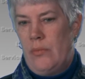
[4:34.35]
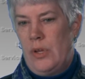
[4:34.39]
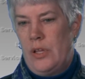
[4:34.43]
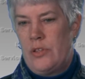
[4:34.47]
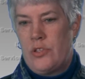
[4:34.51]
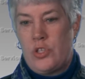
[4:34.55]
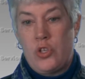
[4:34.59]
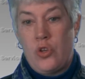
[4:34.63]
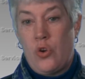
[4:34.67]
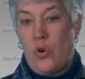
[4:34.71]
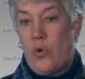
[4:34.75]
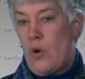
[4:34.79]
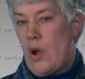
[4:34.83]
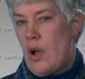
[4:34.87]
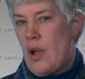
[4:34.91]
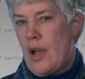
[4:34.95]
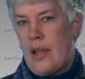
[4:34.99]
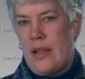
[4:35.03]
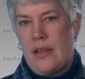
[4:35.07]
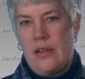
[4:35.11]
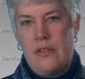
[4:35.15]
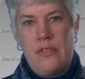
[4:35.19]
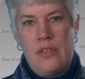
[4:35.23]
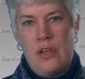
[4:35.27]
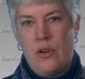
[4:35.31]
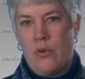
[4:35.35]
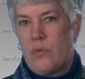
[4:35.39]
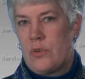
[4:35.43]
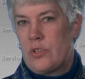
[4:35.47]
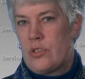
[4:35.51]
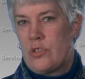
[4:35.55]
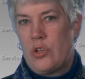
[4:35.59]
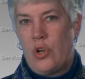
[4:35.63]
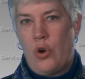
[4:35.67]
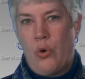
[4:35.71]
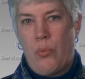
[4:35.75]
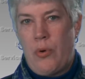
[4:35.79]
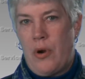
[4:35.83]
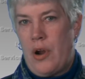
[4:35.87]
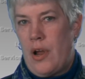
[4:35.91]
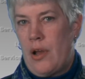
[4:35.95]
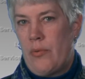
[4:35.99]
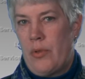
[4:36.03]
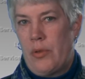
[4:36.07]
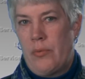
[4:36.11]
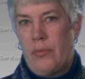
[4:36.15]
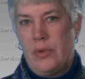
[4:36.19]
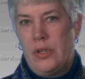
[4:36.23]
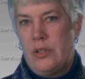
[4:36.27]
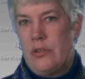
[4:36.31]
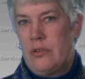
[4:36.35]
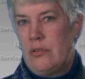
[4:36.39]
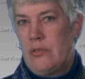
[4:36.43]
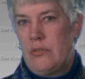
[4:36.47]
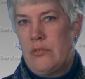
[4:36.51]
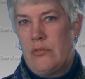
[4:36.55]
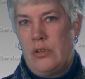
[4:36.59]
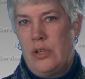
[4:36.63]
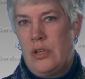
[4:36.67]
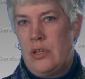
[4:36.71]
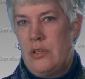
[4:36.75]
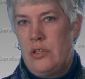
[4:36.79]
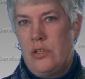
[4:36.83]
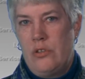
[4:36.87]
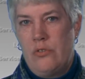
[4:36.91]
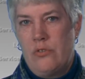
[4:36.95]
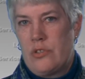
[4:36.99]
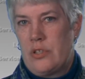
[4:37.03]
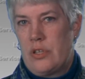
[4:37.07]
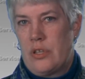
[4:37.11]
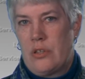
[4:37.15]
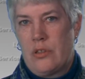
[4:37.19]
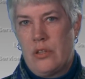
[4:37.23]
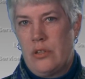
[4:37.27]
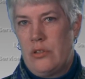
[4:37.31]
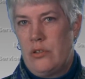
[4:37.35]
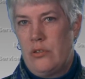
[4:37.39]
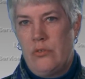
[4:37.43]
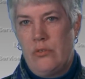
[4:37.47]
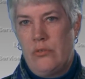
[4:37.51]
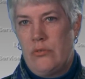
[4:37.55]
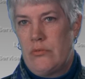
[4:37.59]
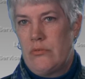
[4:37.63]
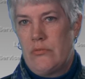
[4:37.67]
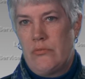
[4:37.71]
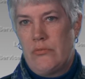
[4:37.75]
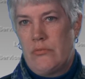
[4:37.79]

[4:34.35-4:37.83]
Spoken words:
And so there was no problem in using the new